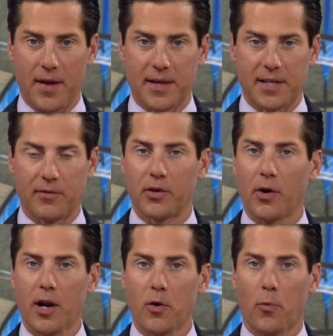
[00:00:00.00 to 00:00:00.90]
That's Evan
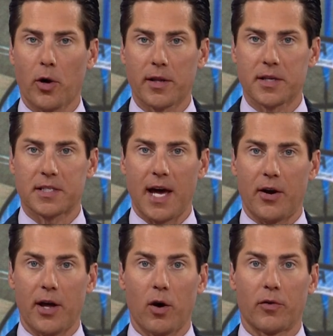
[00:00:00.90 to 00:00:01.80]
Ronnie reporting. This
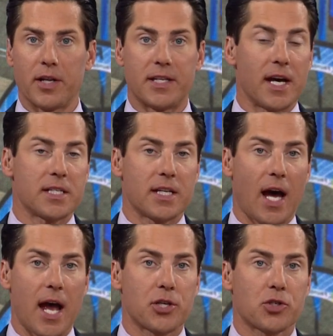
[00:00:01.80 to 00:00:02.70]
Saturday, over a dozen
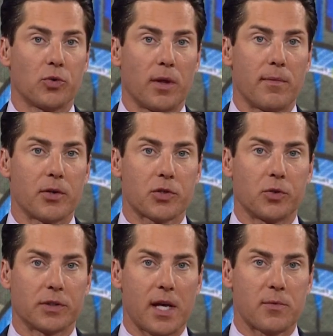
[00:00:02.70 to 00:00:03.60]
high school and middle
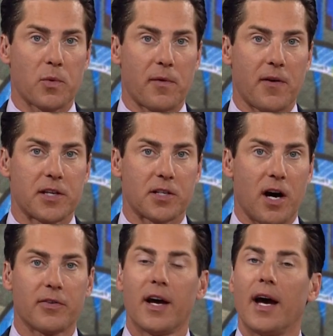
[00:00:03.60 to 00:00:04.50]
school teams will be facing
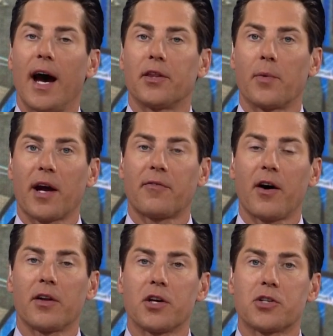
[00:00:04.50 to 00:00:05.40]
off at the Rec
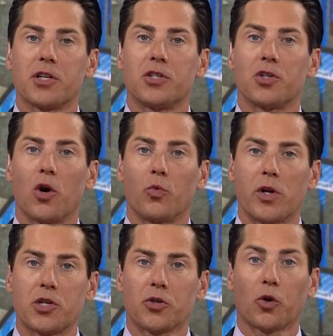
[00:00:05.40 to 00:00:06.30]
Foundation's
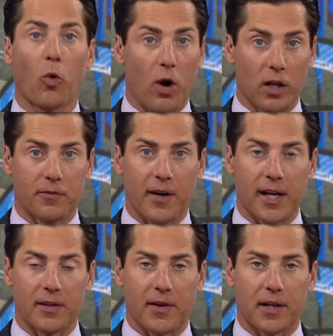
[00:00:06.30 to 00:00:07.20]
regional
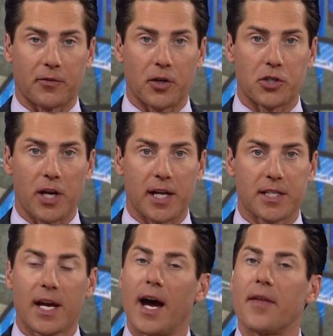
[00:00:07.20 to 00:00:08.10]
qualifying event for a
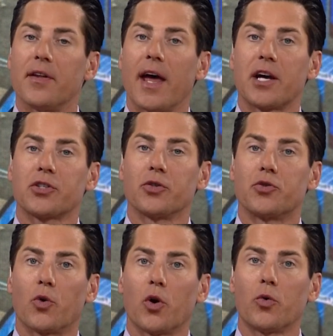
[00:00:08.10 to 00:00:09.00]
chance at the
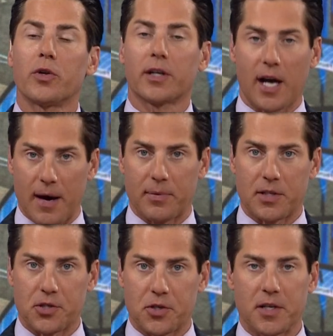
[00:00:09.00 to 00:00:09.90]
National Drone
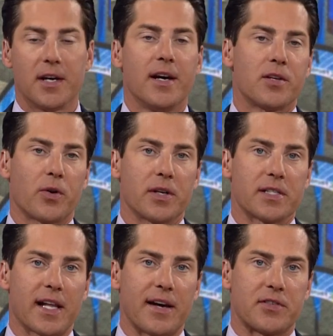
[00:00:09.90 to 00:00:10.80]
Competition. Joining
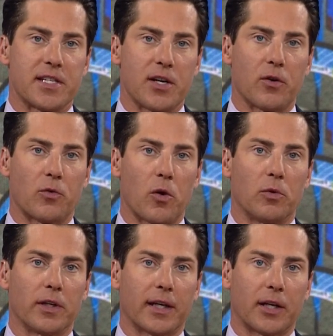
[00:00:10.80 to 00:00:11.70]
us live, CEO of
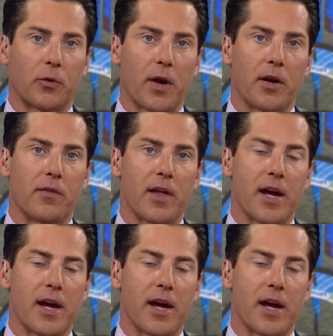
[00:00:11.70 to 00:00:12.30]
Robolink and creator of the